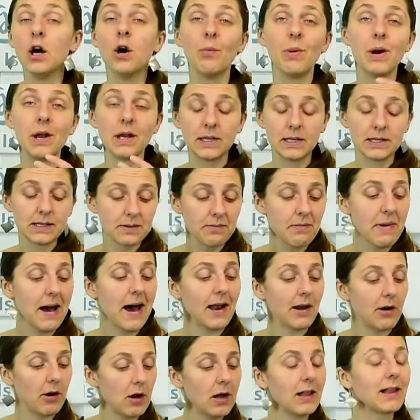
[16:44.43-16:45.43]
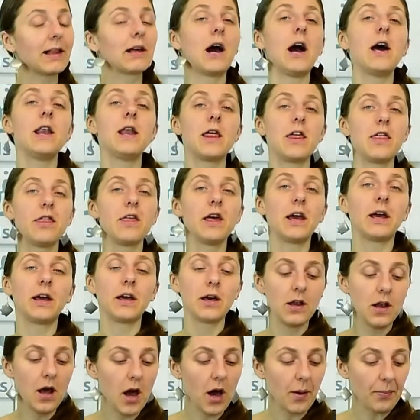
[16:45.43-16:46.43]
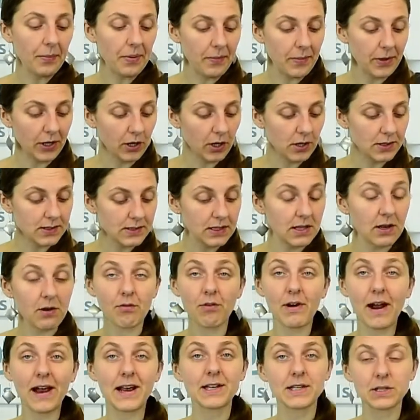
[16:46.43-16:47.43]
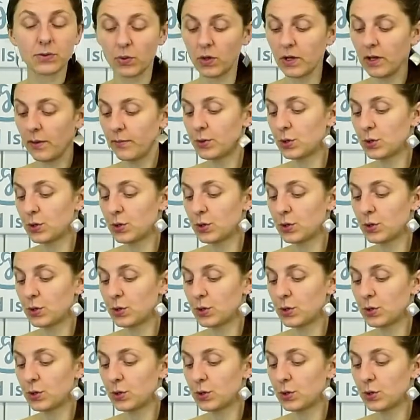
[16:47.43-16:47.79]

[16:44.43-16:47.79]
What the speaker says: but it doesn't matter, it'll kind of thicken up because the rice will